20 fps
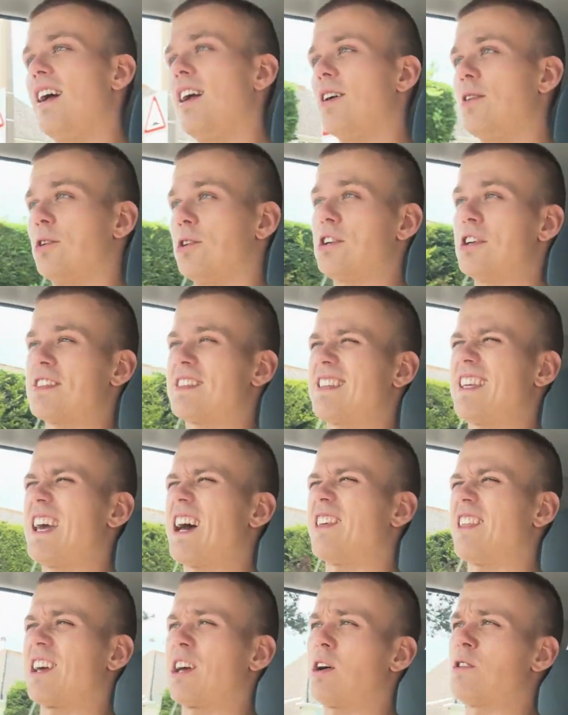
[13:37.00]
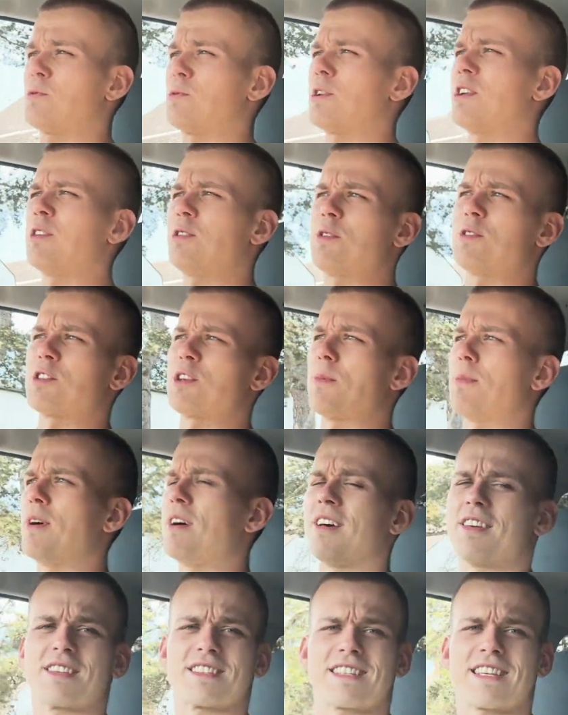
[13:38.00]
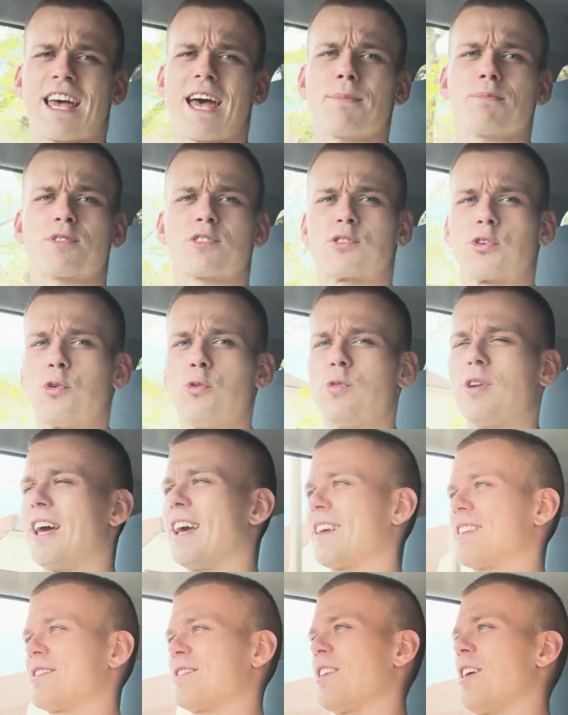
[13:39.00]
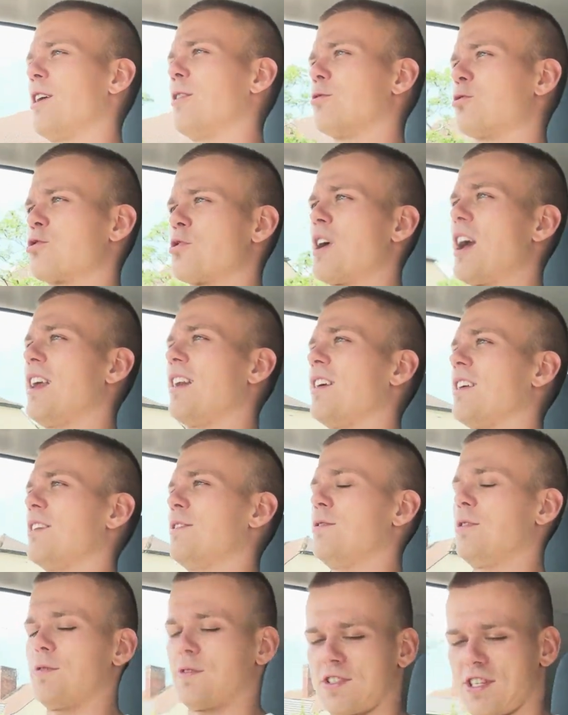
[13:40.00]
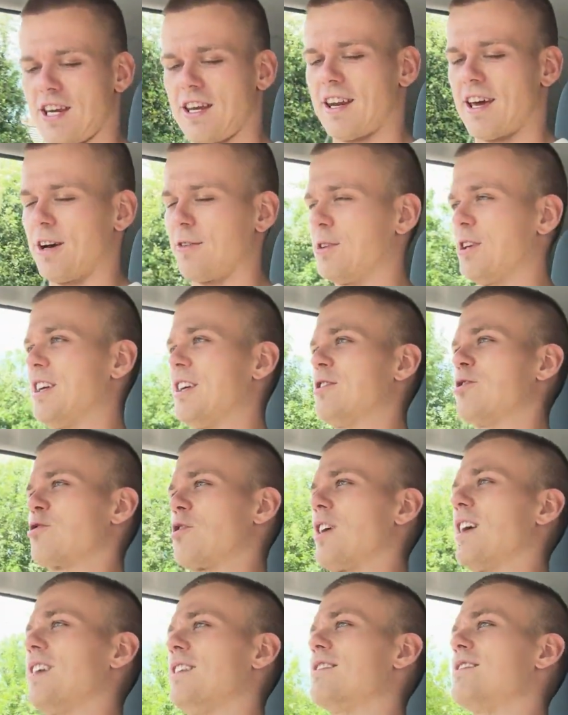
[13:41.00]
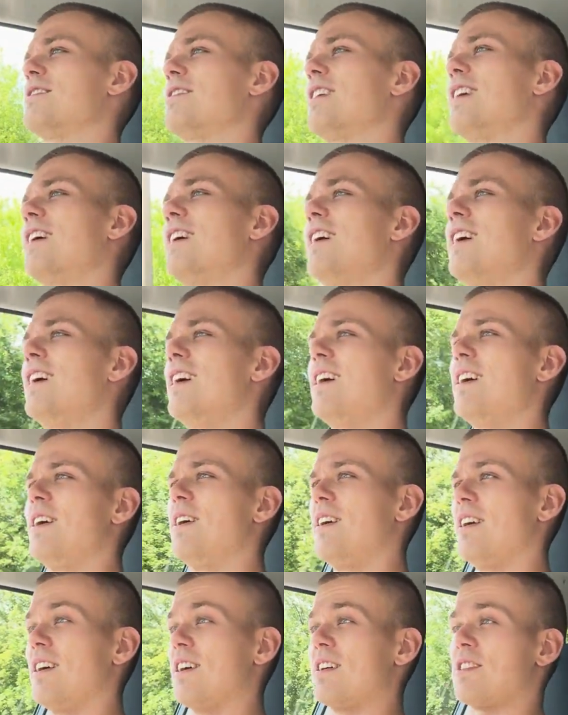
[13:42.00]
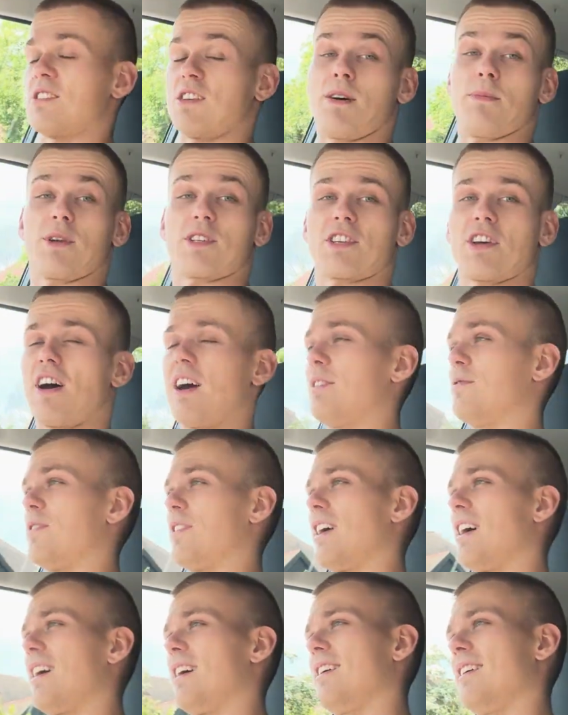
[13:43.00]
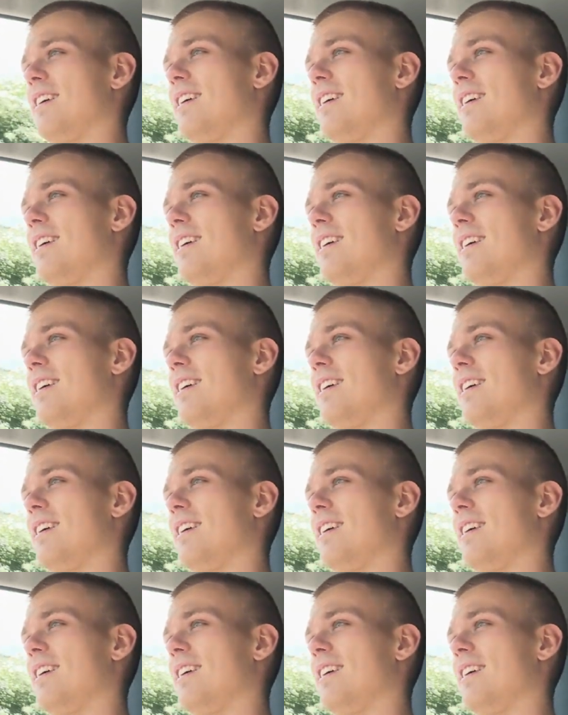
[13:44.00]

We're gonna see how that goes. We're gonna do some Sam Sulek style training, if you've seen how he trains. So I'm excited for that.